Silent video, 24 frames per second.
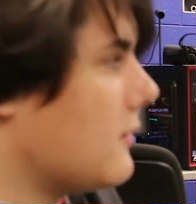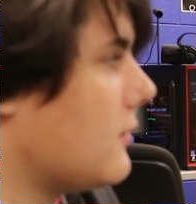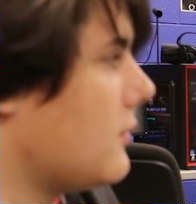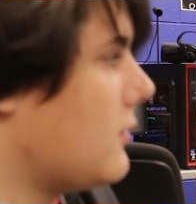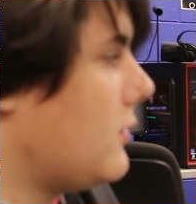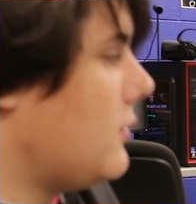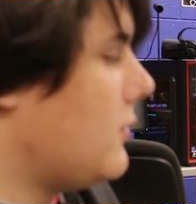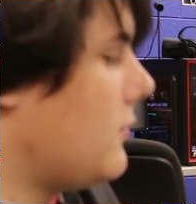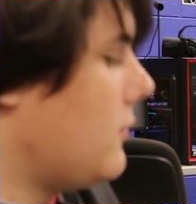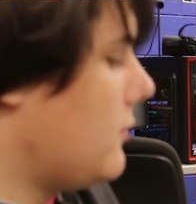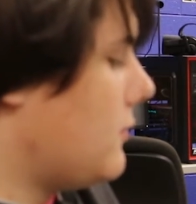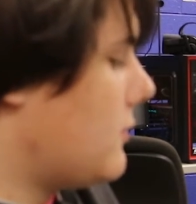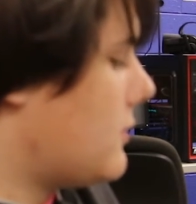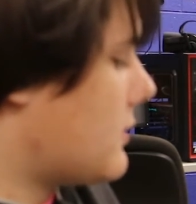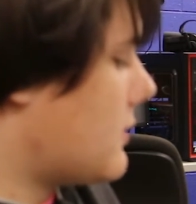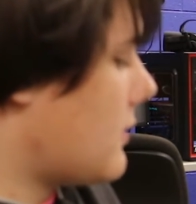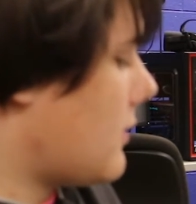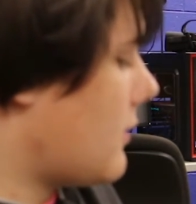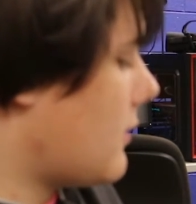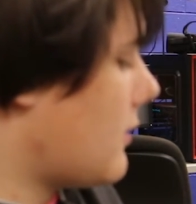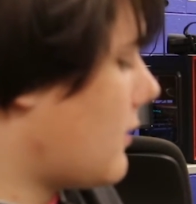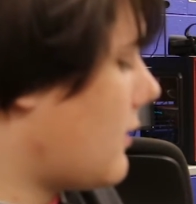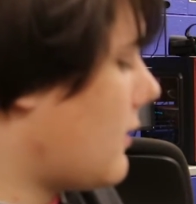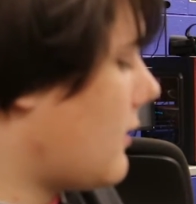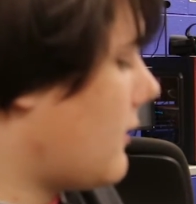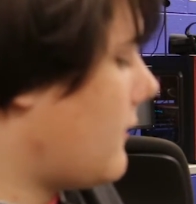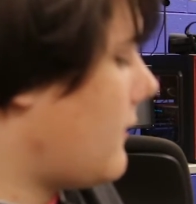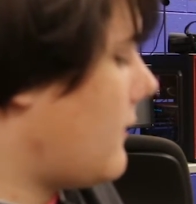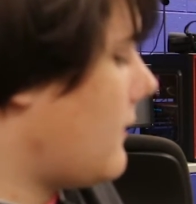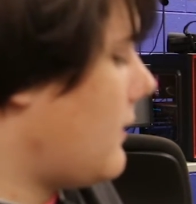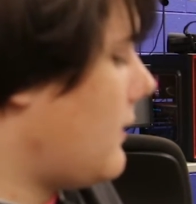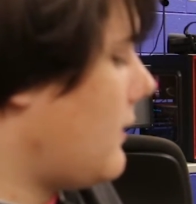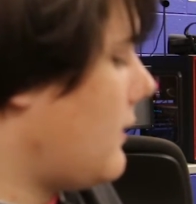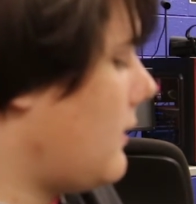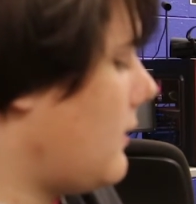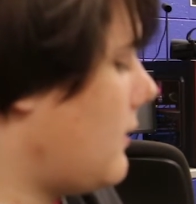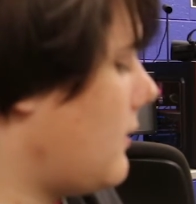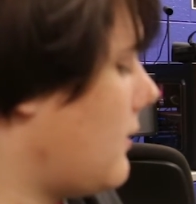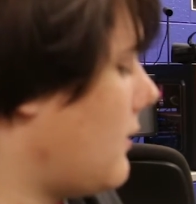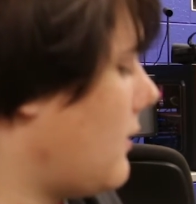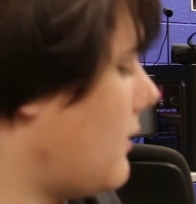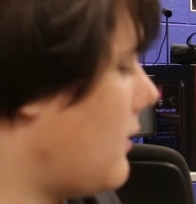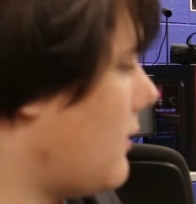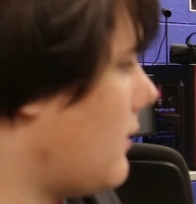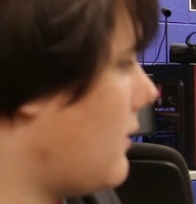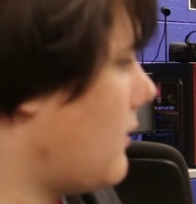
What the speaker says: you start off in